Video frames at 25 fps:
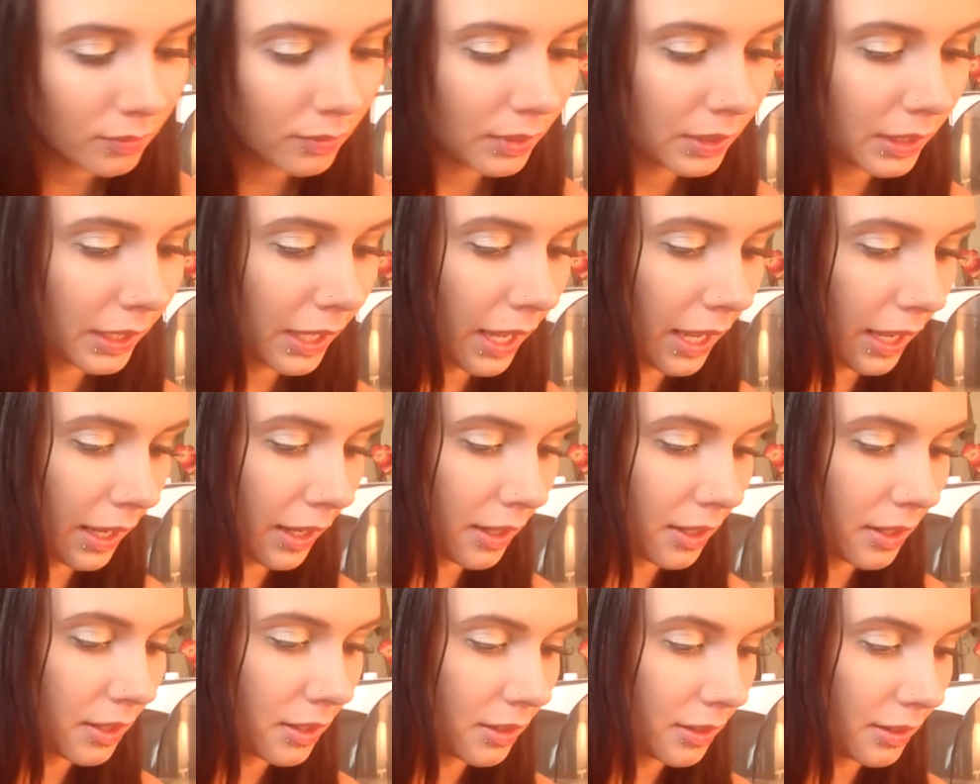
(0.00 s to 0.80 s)
Okay,
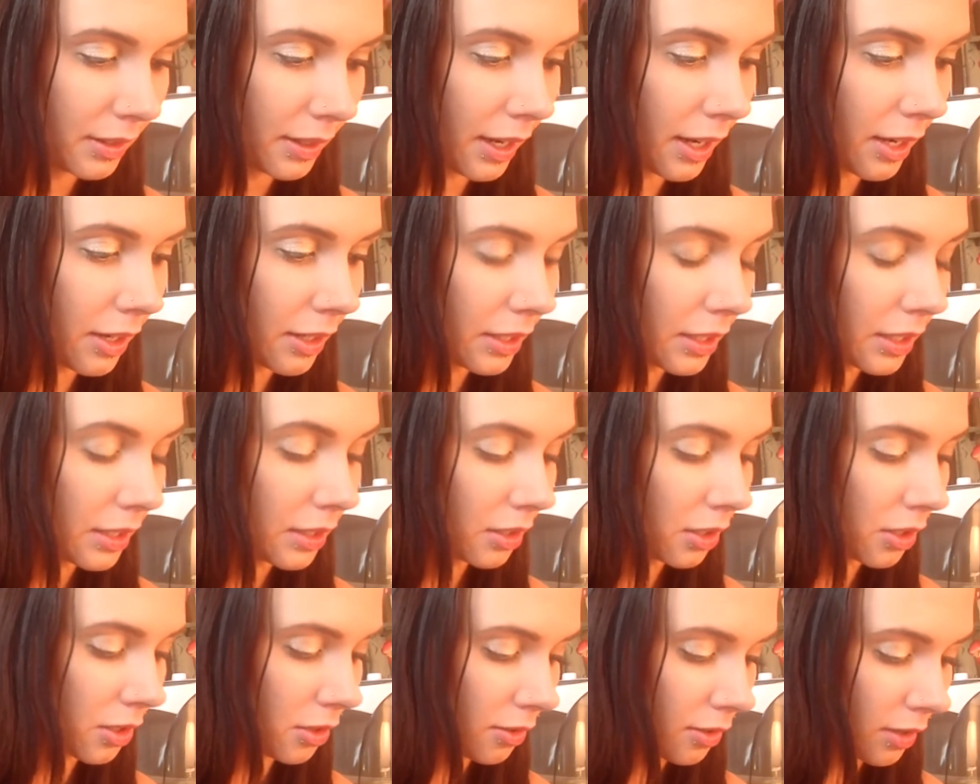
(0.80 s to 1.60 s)
now I
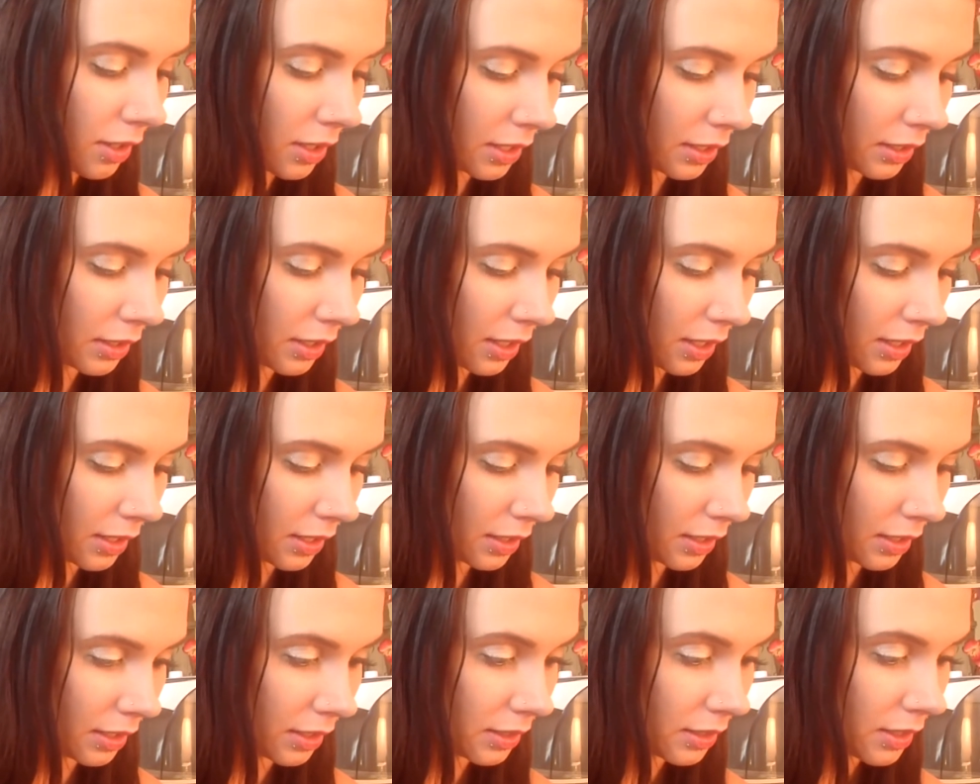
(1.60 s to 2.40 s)
can go on
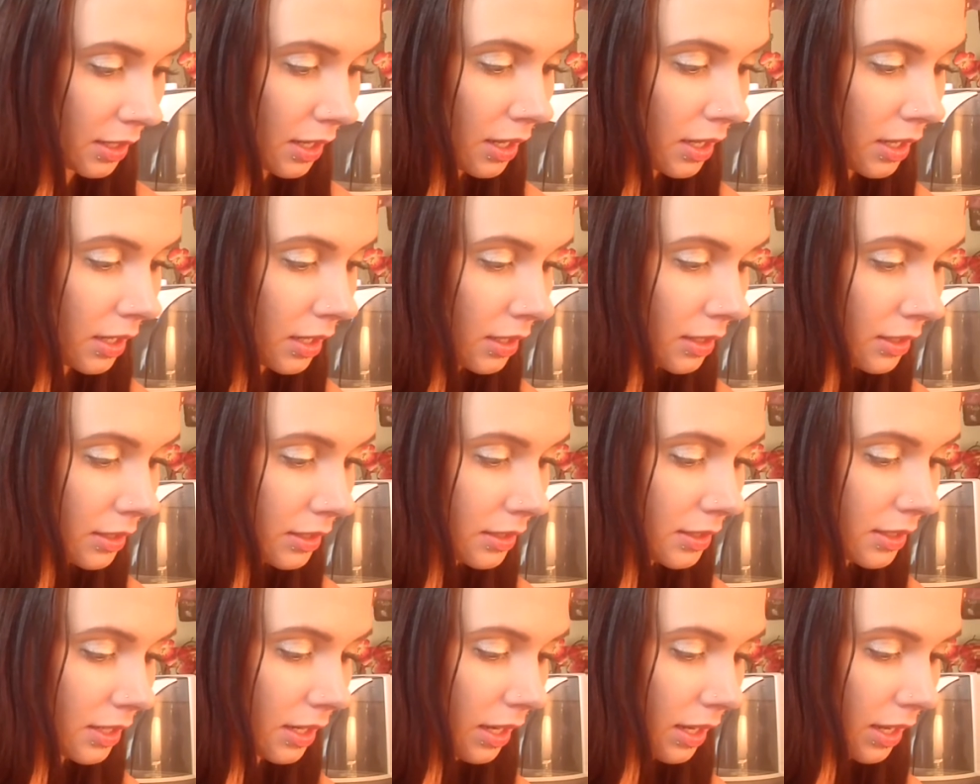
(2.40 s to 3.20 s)
and
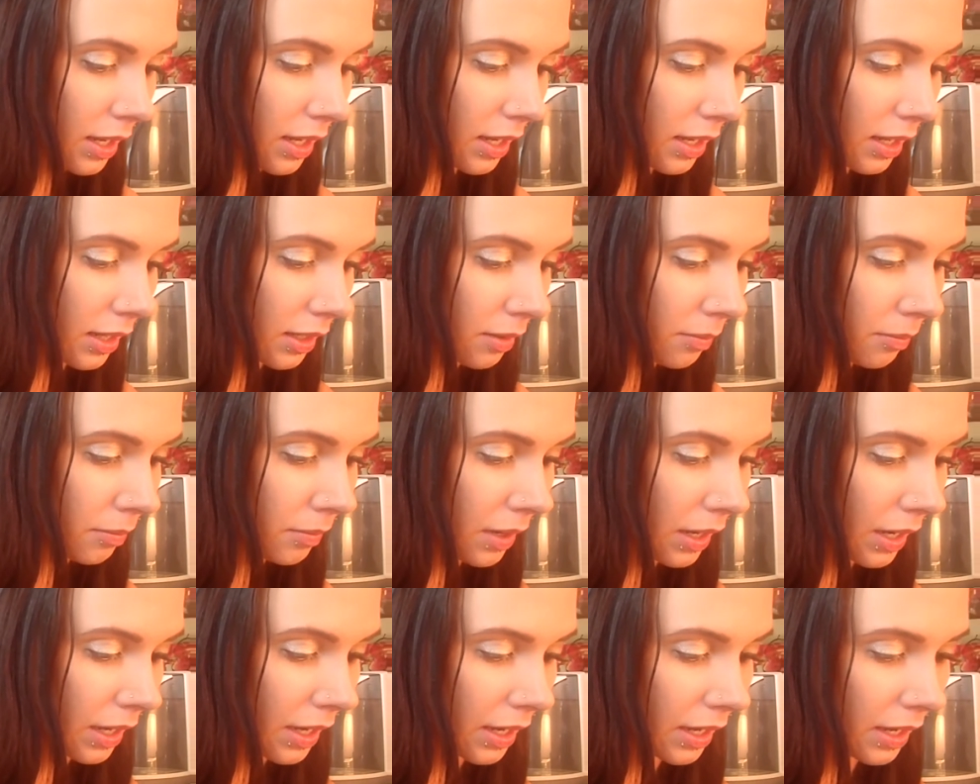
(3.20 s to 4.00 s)
take
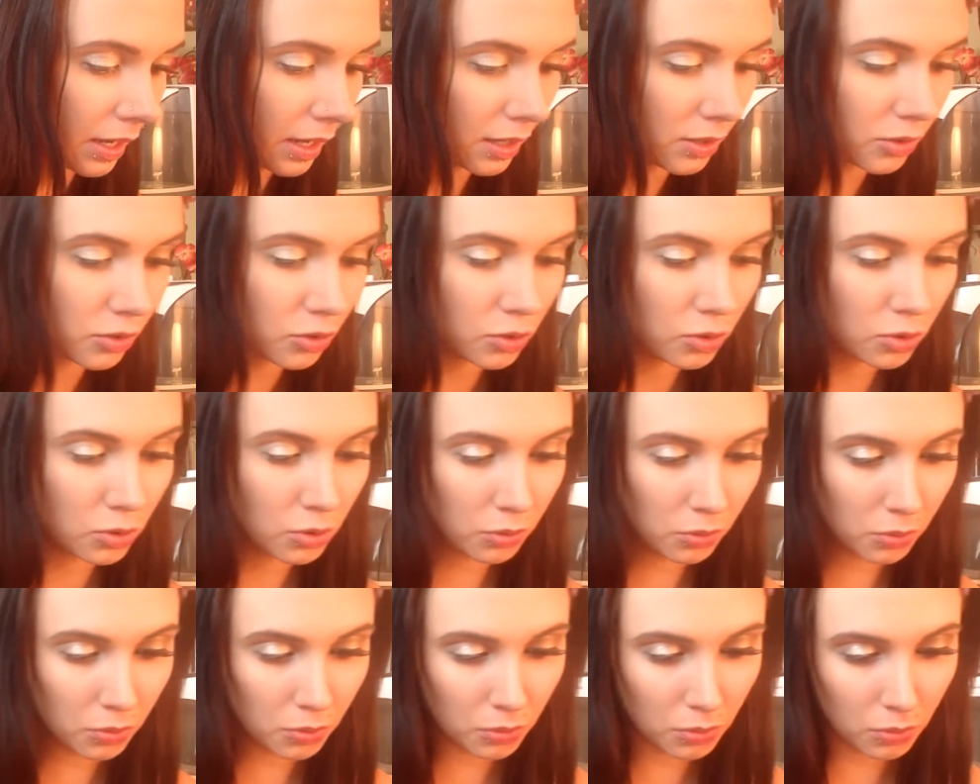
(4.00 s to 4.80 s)
my
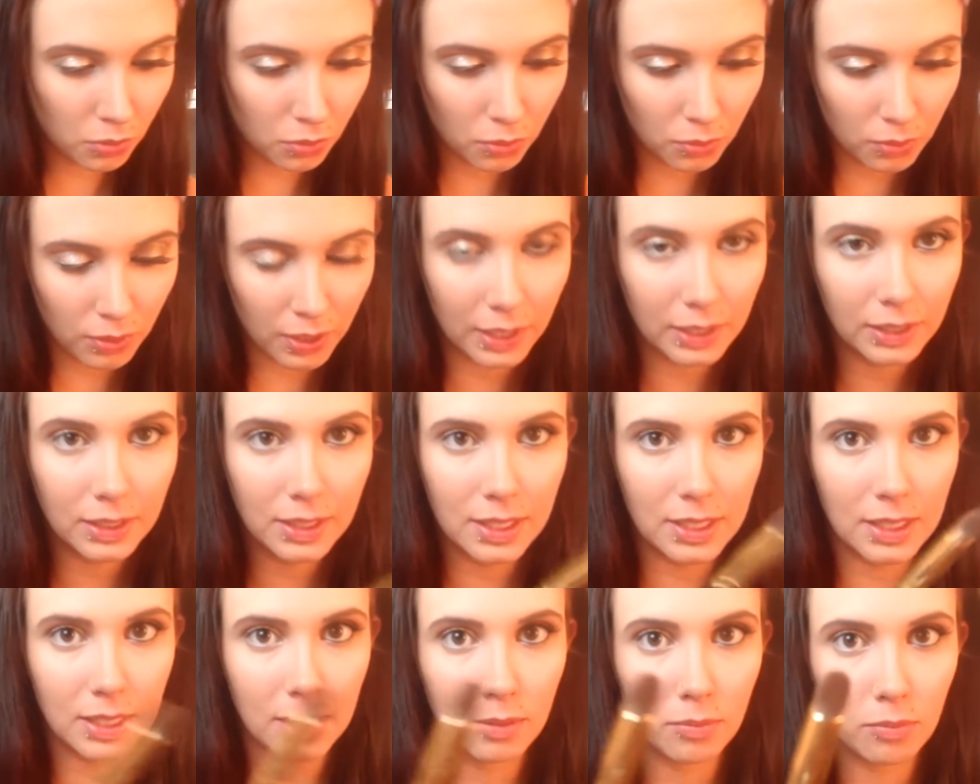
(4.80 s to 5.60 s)

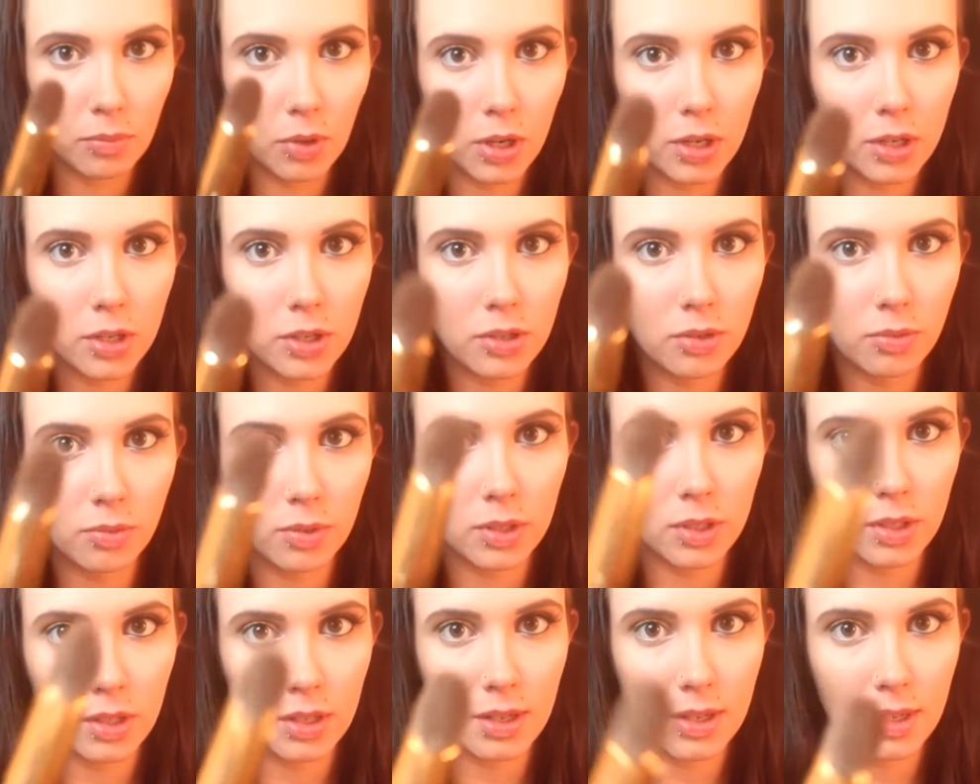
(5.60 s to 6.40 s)
219 brush,
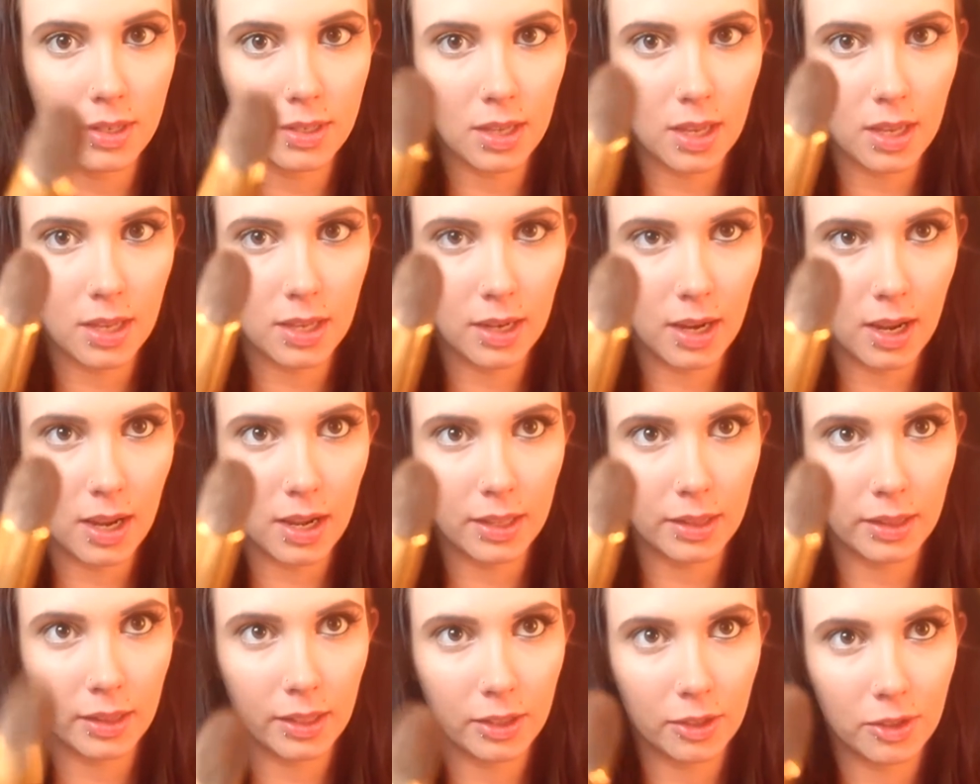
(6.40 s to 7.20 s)
which is an
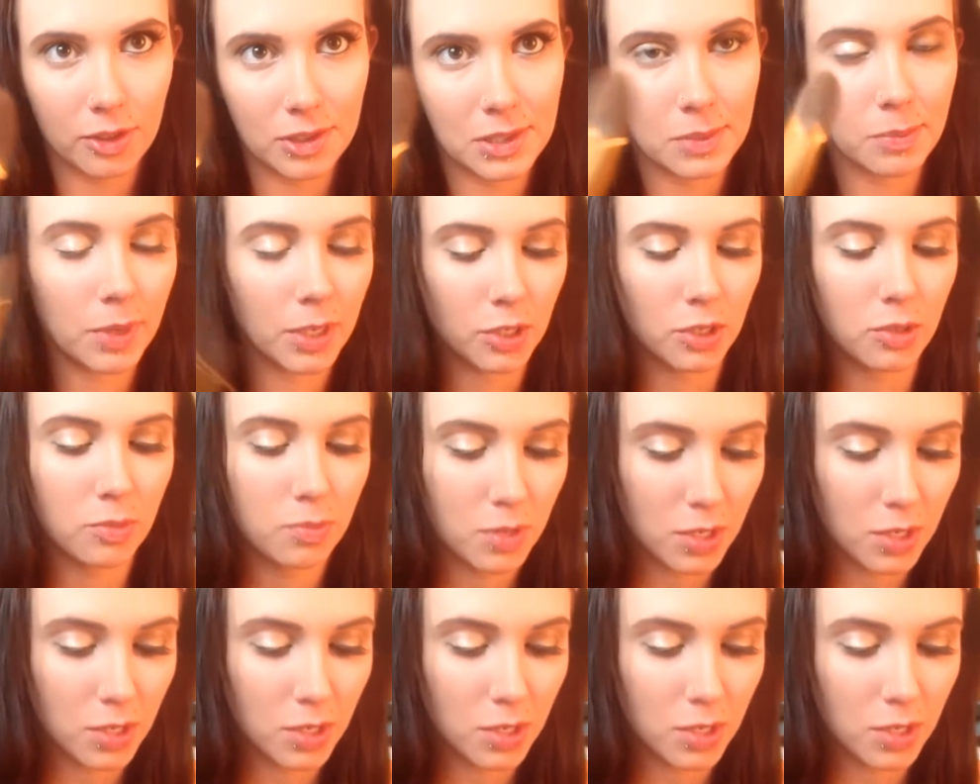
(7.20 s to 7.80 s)
eyeliner smudger